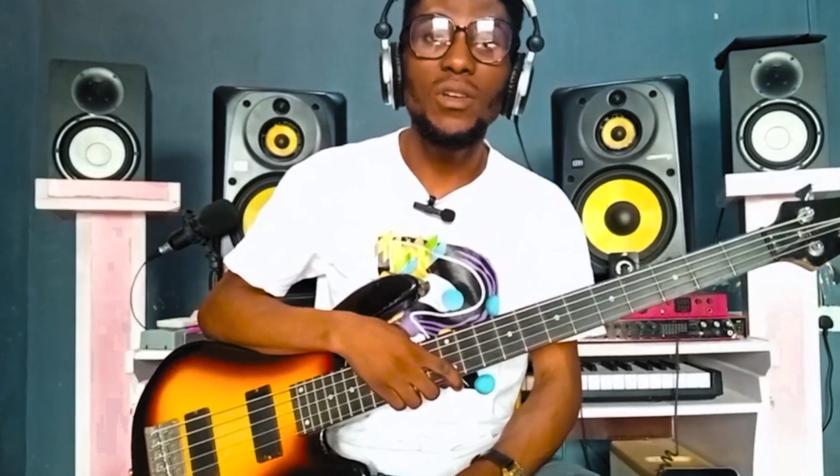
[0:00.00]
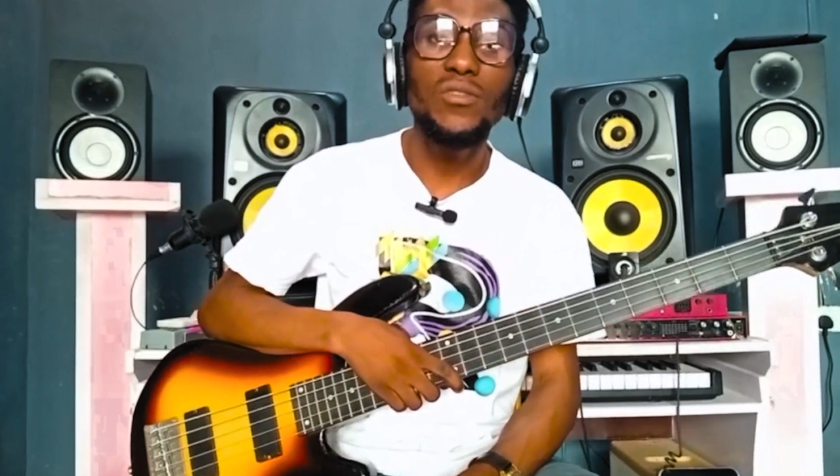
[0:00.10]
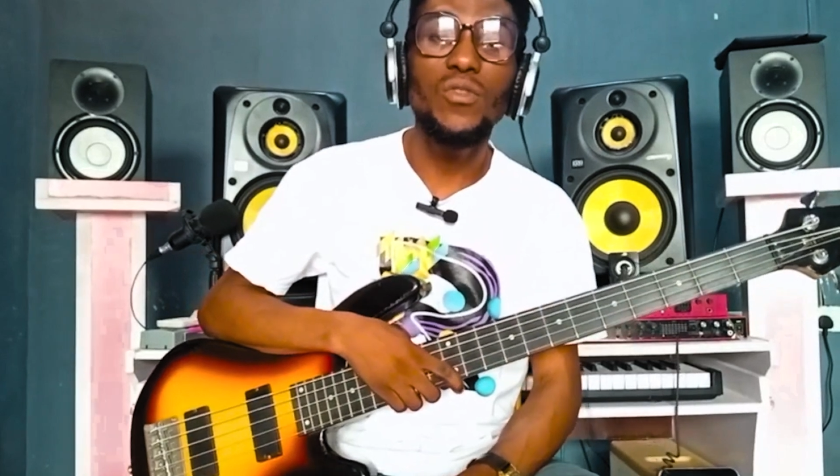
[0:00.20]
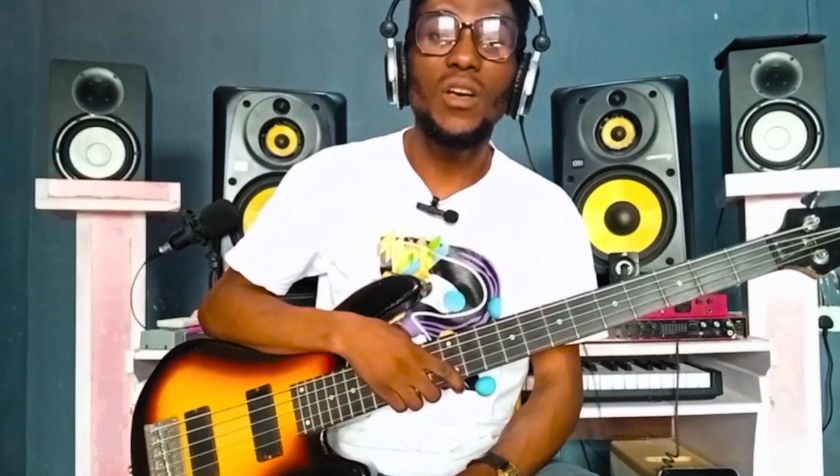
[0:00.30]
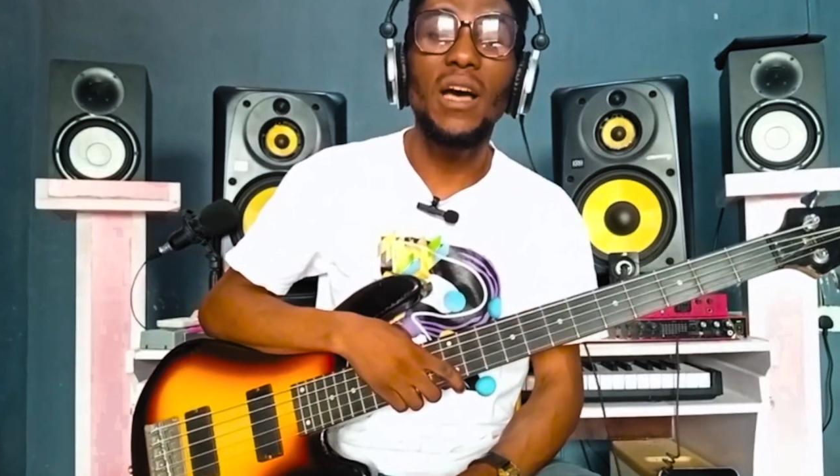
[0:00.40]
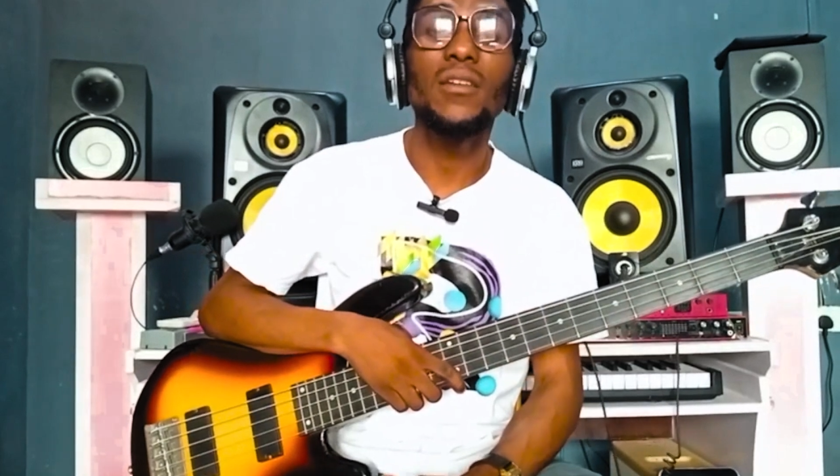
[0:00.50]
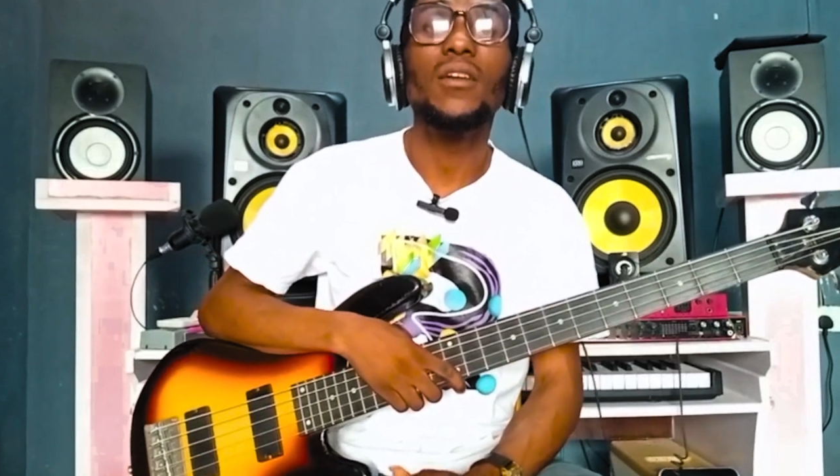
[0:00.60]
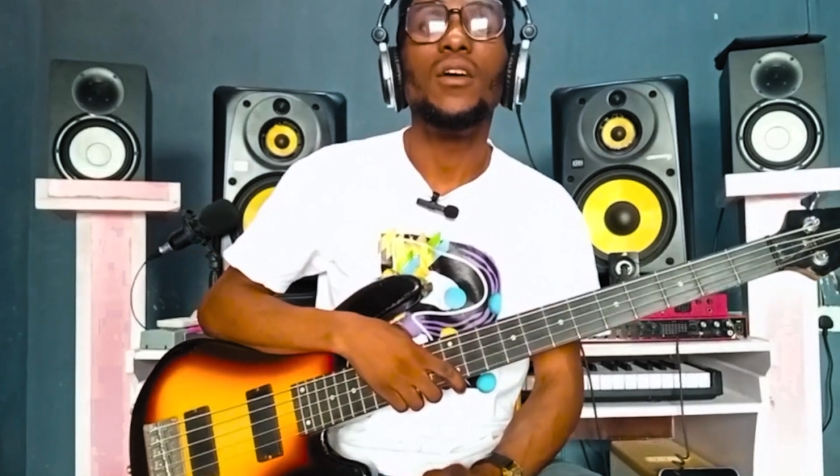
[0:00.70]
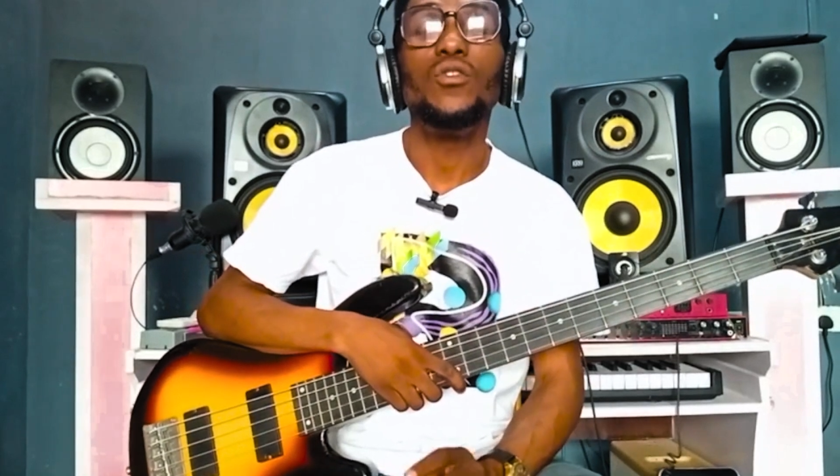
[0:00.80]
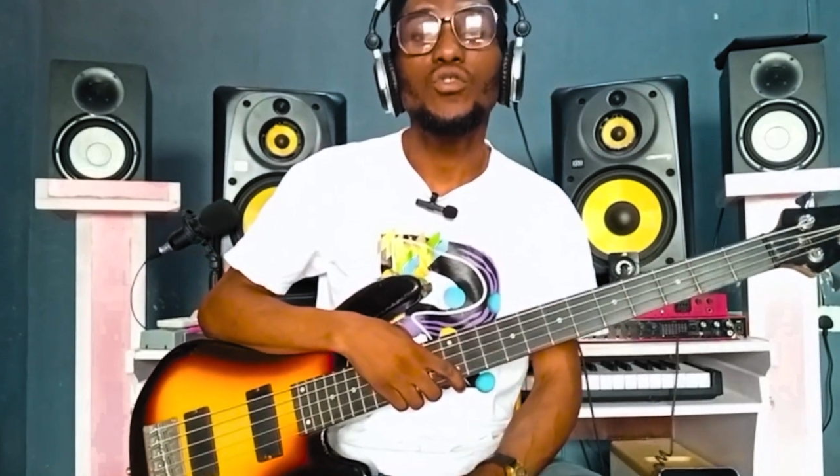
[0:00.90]
you can
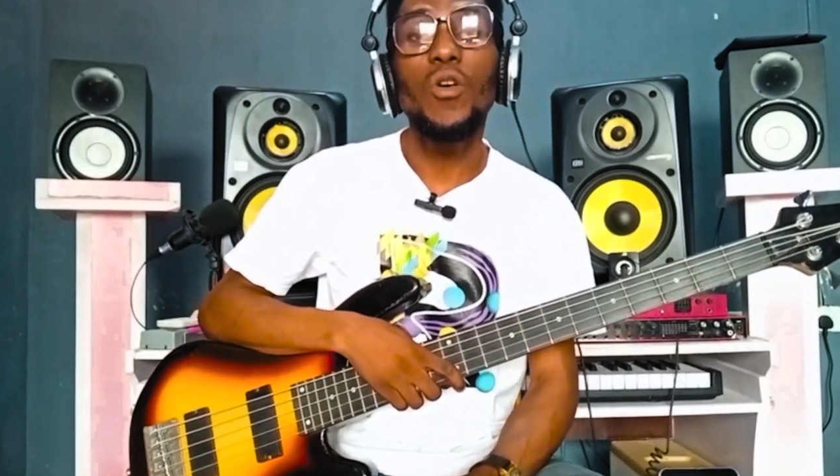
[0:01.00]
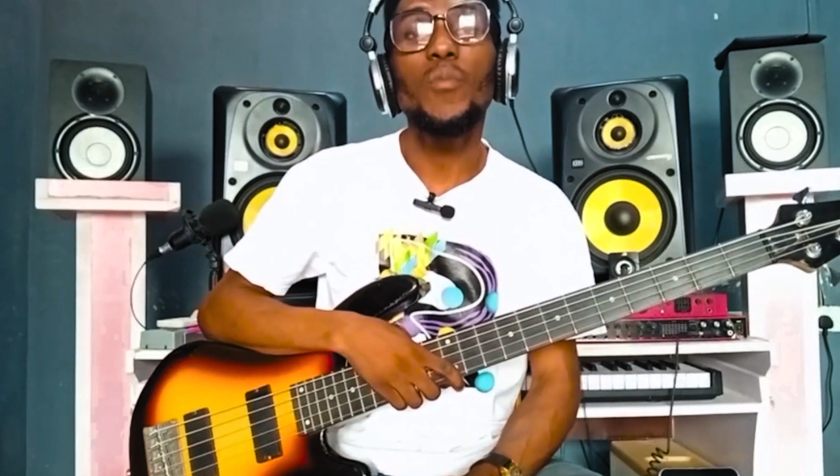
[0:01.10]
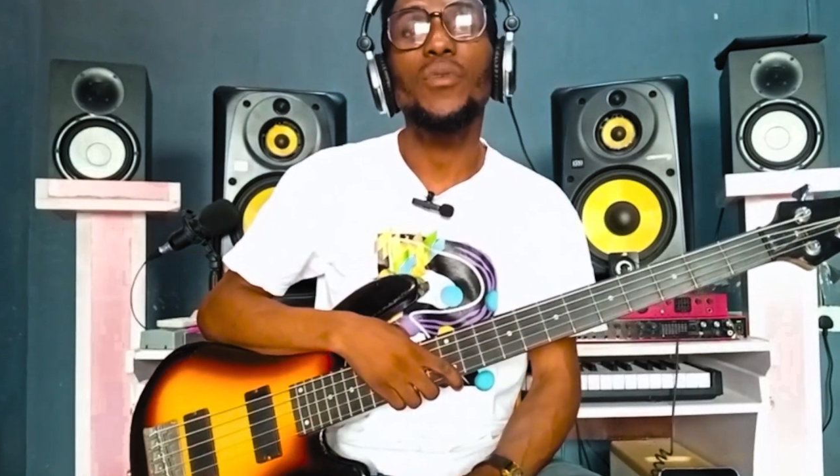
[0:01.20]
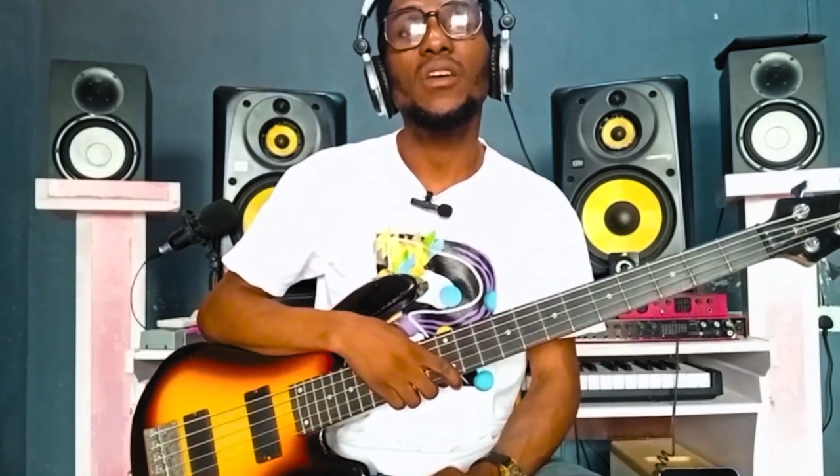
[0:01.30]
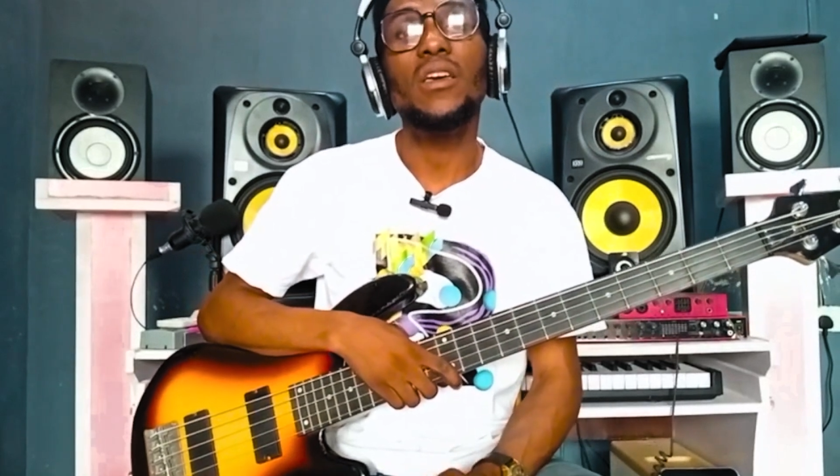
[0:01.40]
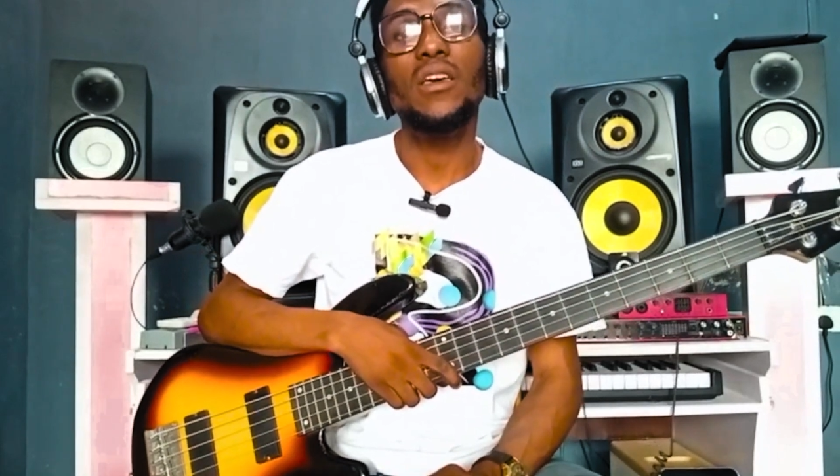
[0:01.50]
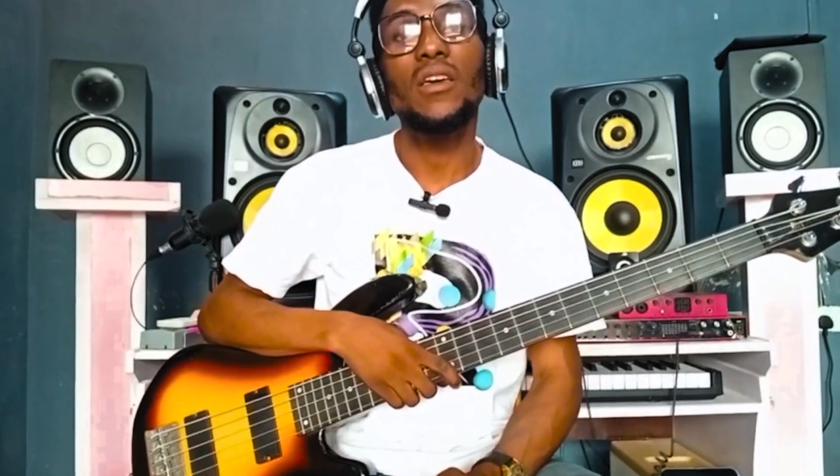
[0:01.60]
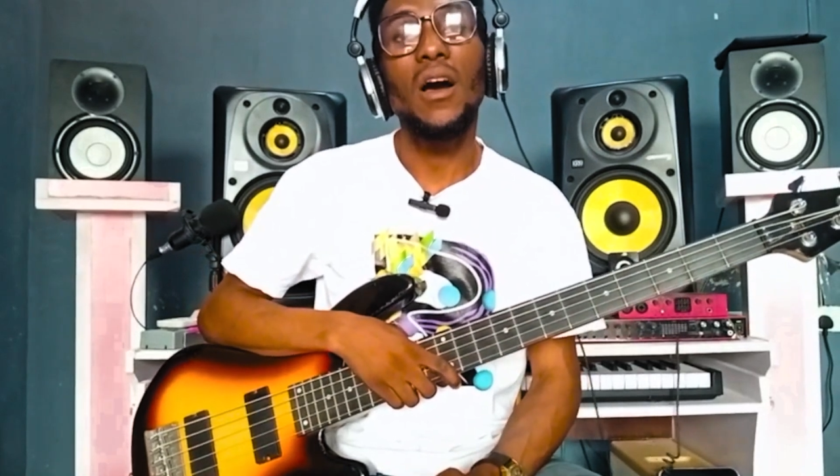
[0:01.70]
drop a